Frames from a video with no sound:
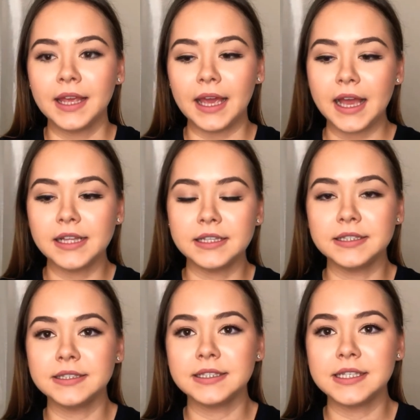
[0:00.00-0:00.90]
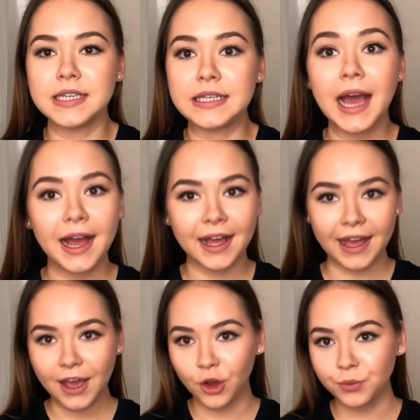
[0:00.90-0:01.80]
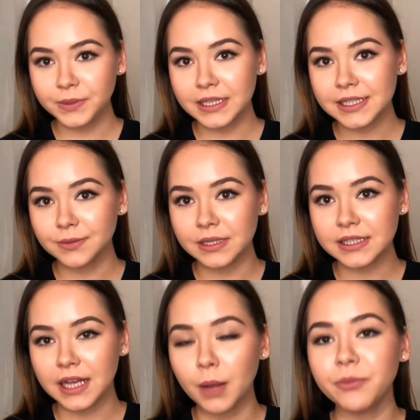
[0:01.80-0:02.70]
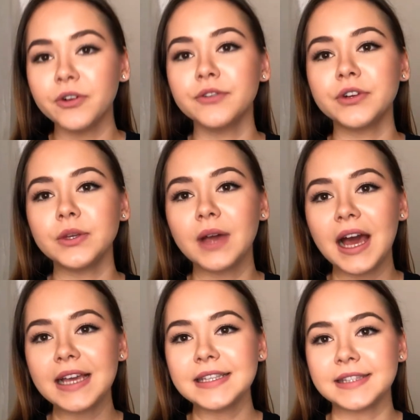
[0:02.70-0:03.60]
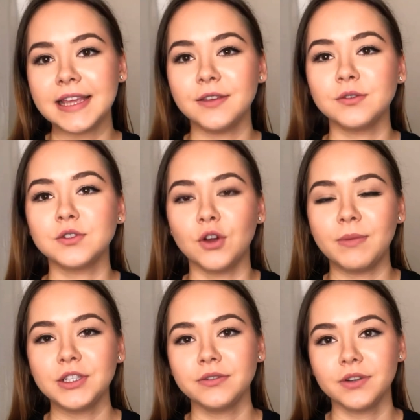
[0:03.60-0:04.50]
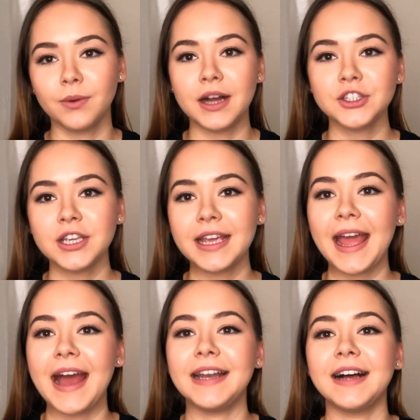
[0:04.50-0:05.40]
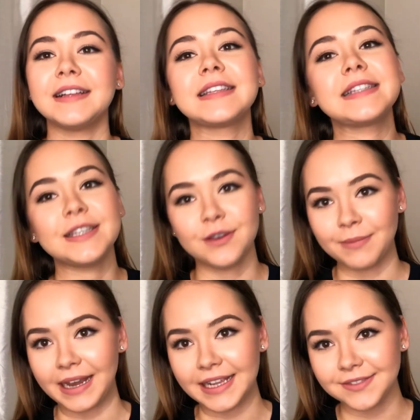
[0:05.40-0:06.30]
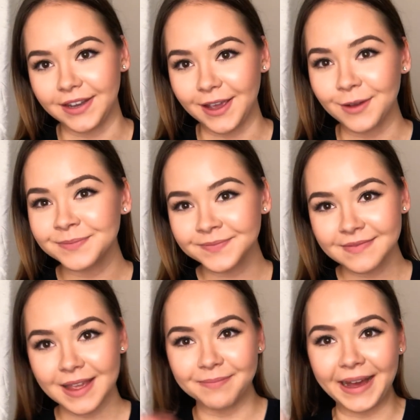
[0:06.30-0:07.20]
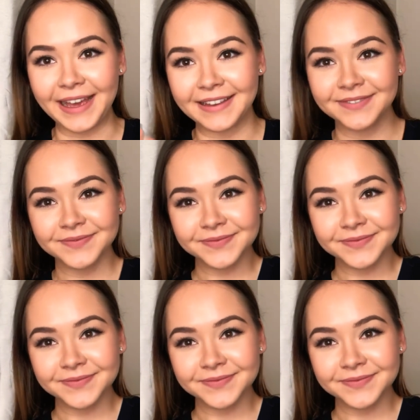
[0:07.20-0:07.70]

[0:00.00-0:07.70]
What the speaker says: And yeah, I hope this was helpful for you guys. Thank you so much for watching, and I'll see you in my next video. Bye.